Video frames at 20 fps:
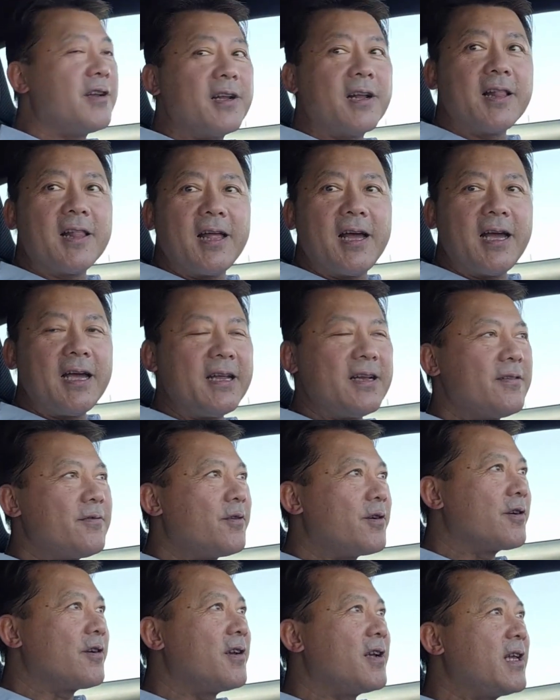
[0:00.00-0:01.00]
our light.
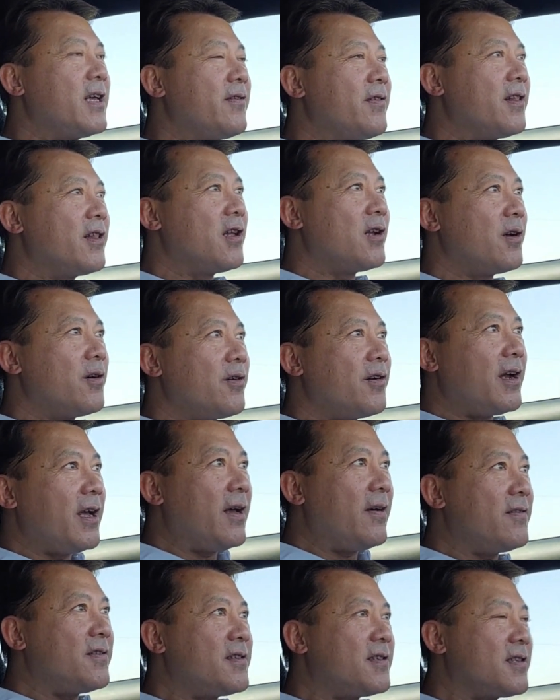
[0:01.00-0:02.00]
We're gonna give it a little
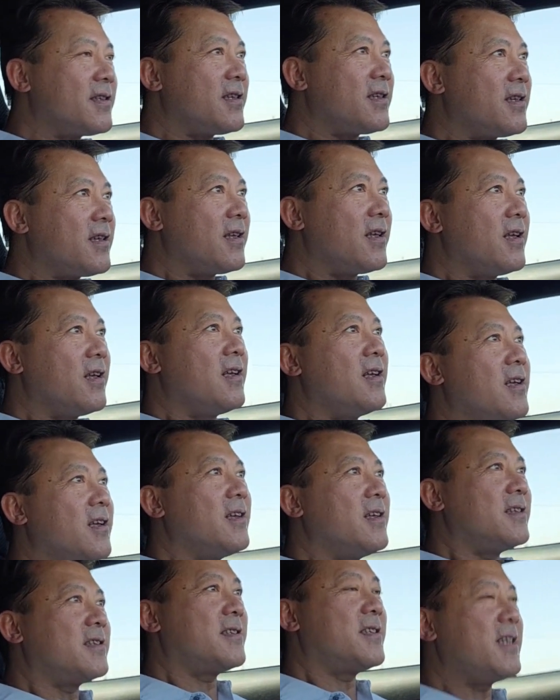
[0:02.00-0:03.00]
revs.
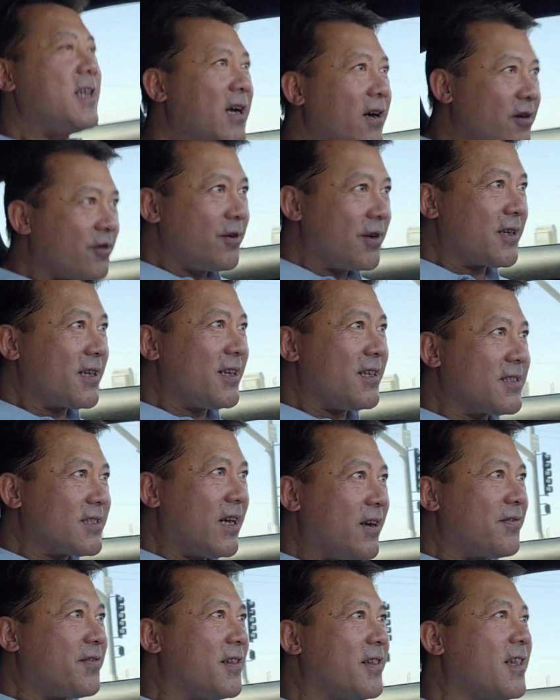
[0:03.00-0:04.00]
Let's see how quick it is
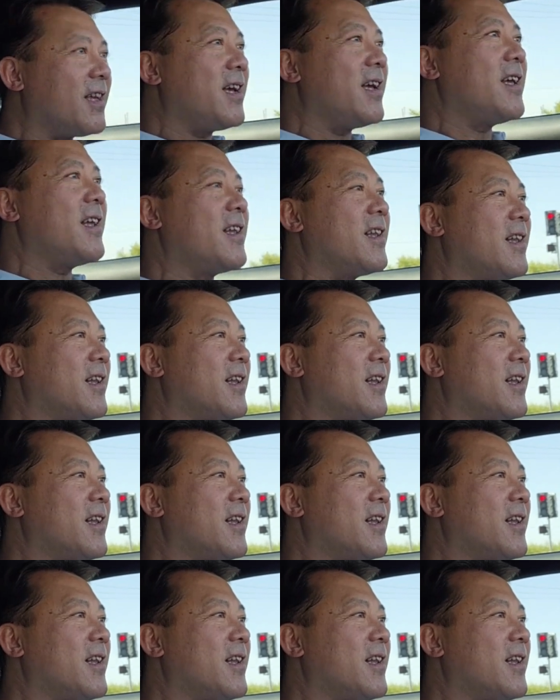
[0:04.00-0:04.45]
off the line.